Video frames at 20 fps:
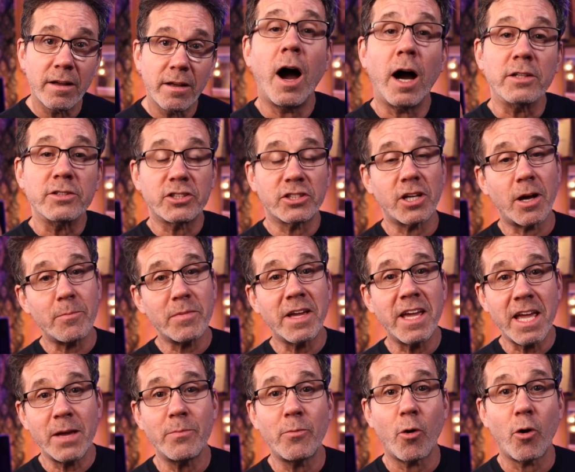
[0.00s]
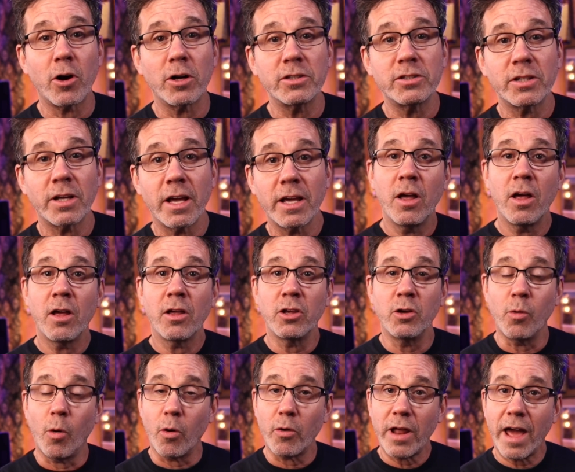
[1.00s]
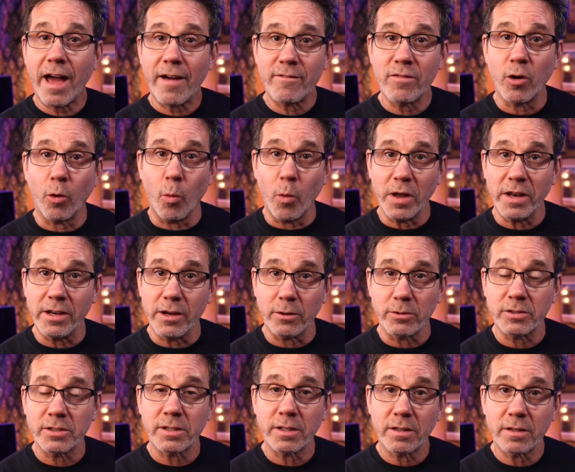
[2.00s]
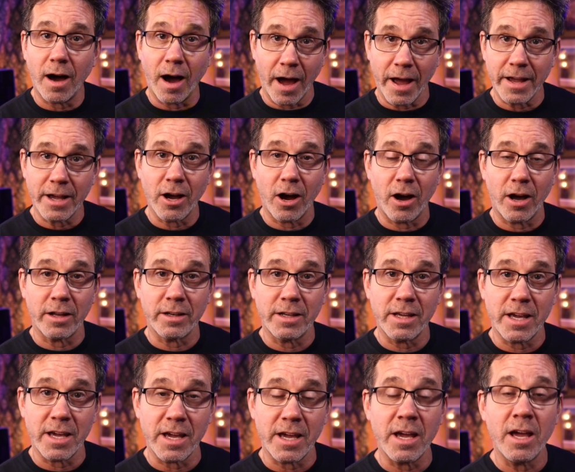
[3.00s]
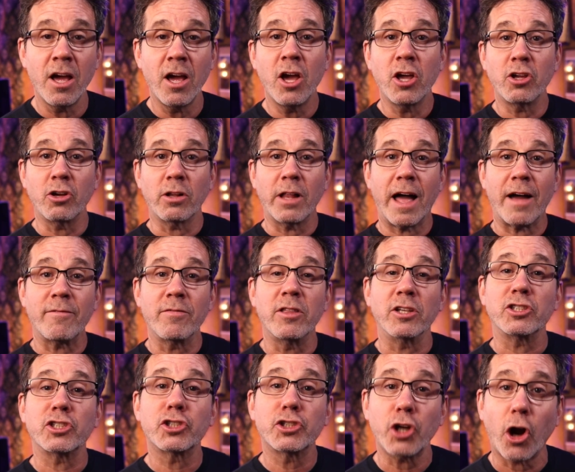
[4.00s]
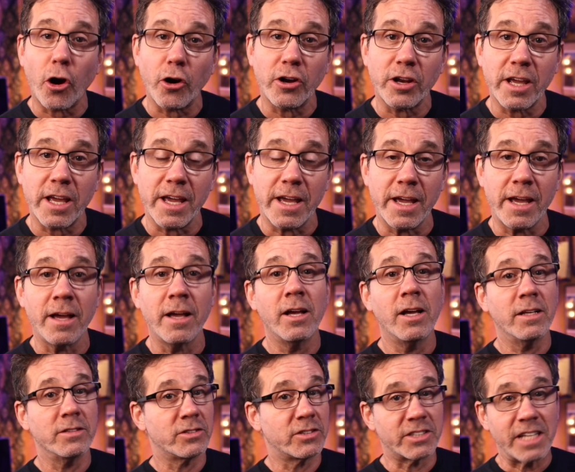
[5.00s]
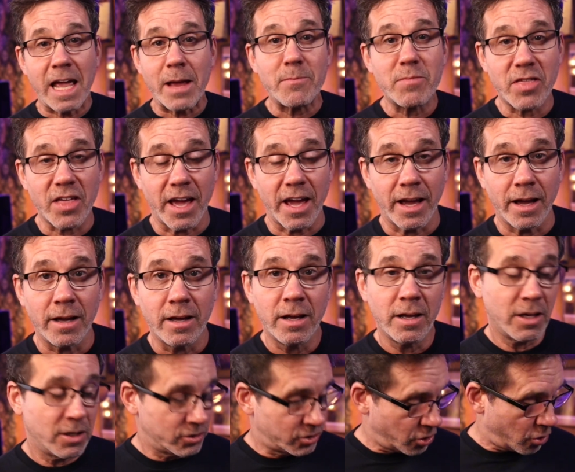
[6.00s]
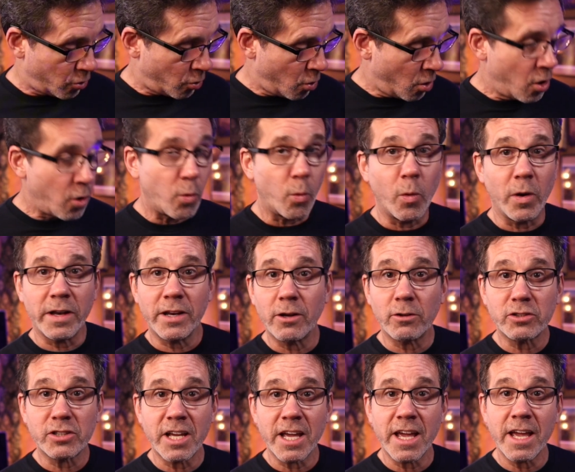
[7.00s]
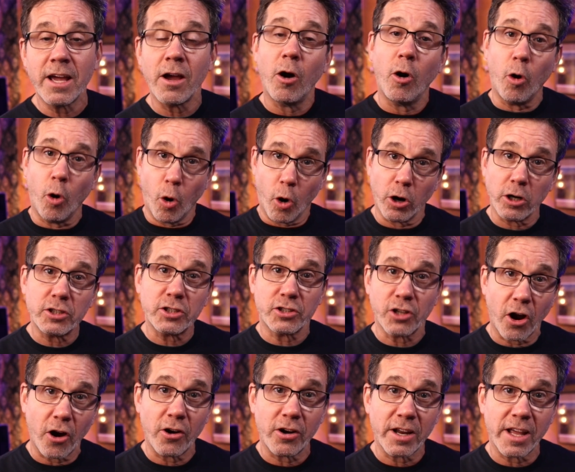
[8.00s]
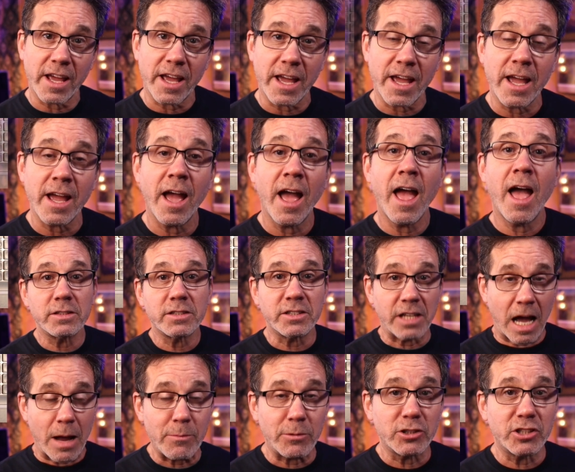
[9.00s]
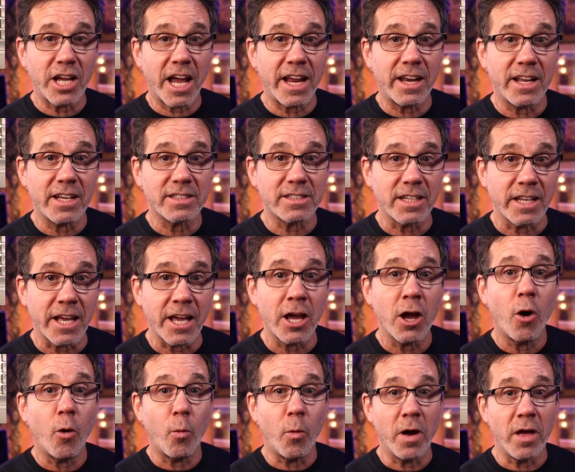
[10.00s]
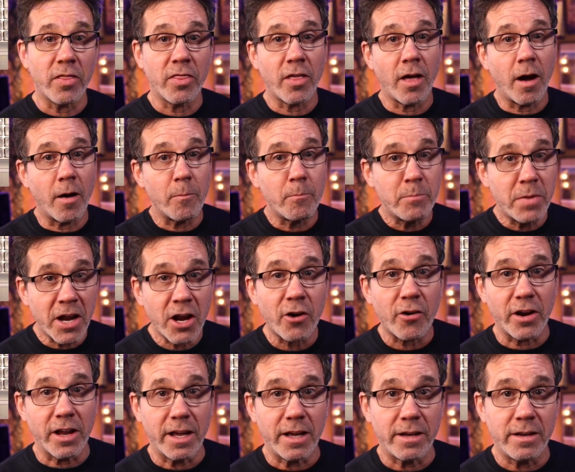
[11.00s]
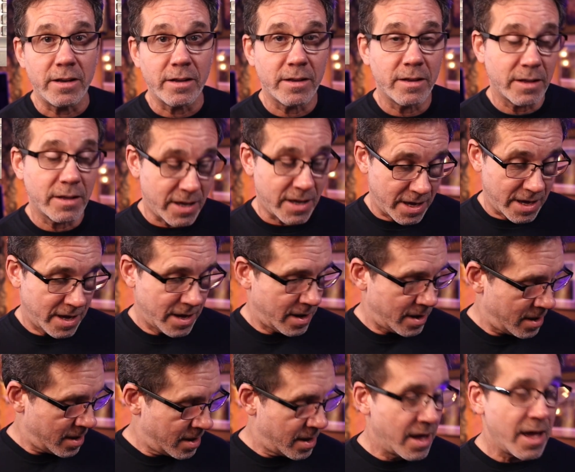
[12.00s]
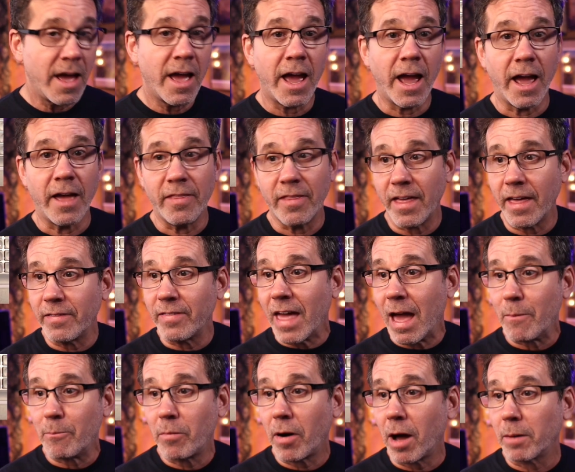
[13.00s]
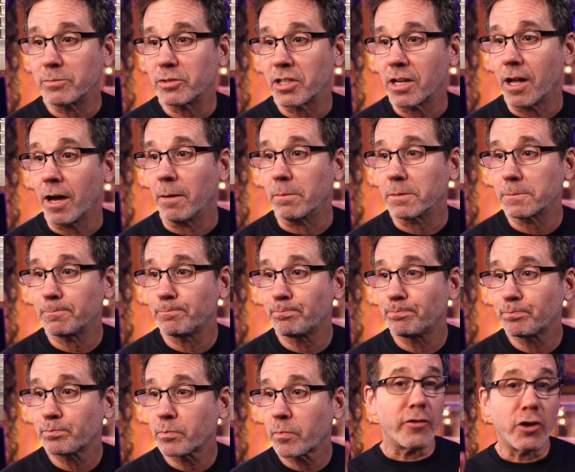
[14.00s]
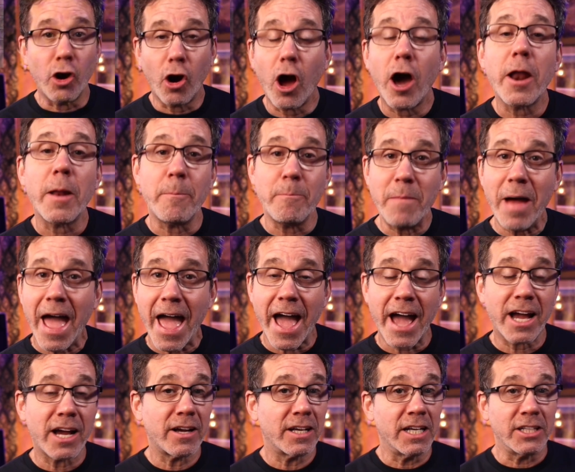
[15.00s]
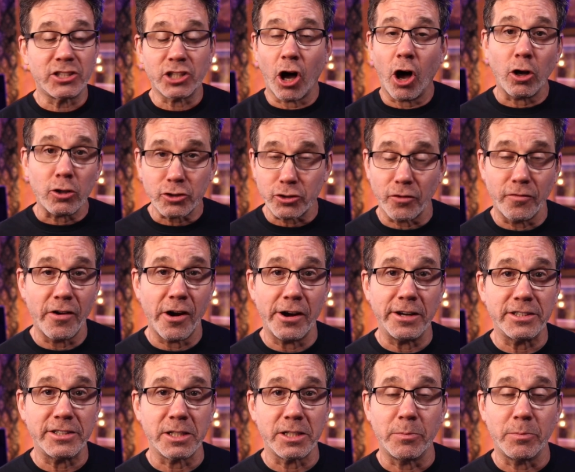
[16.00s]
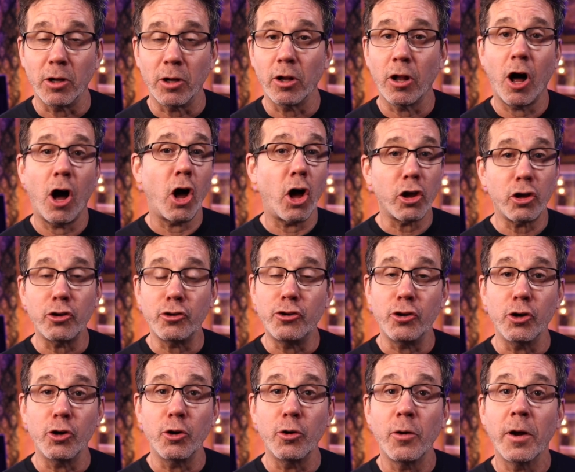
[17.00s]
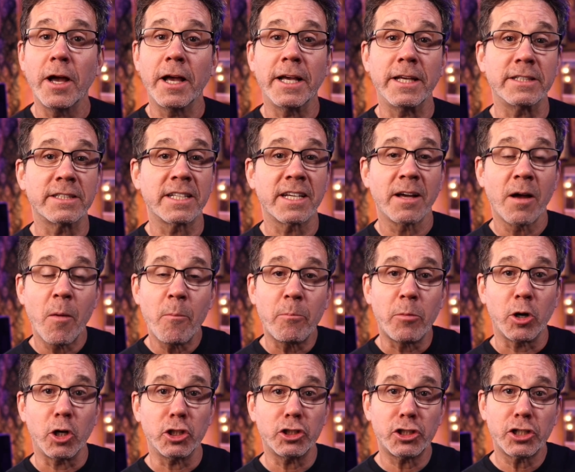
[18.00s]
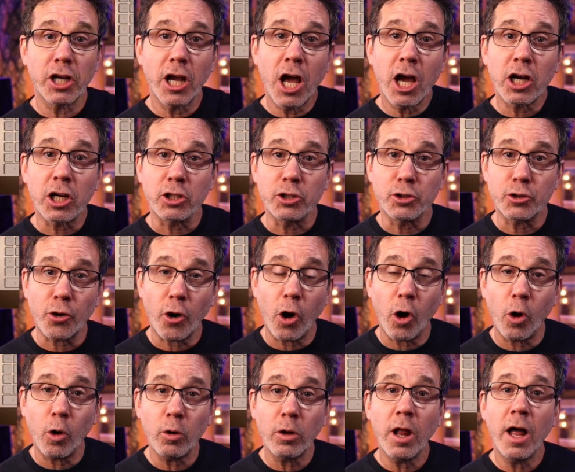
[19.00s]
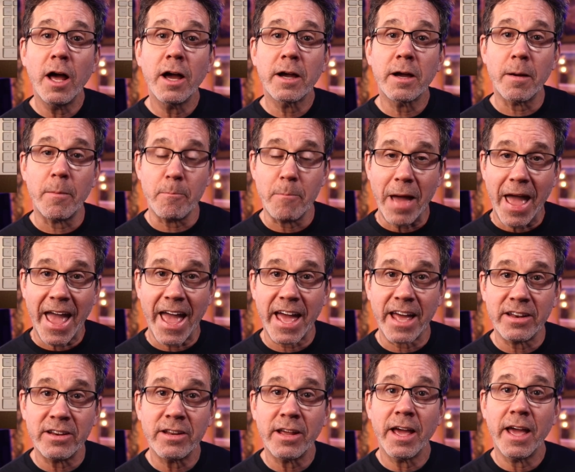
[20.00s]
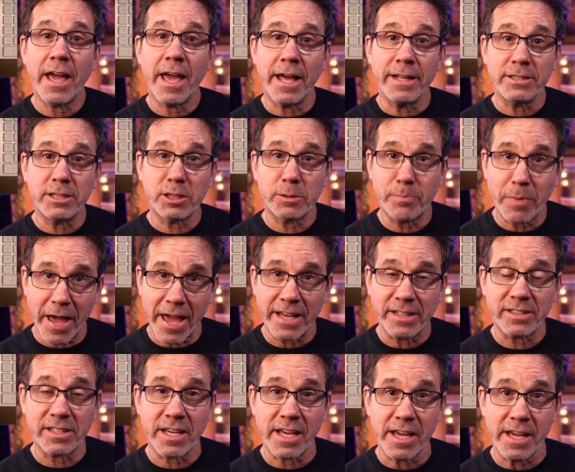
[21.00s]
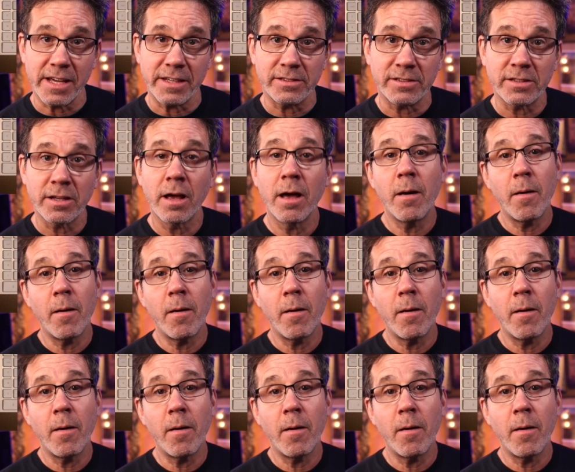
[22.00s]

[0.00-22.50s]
On some keyboards, you won't have the Windows icon key. You'll have the Start key. Same thing. So Windows key or Start key simultaneously with period key. And then that pops it up. If you're on a Mac, it's also very simple. All you do is push Control, Command, and Space keys.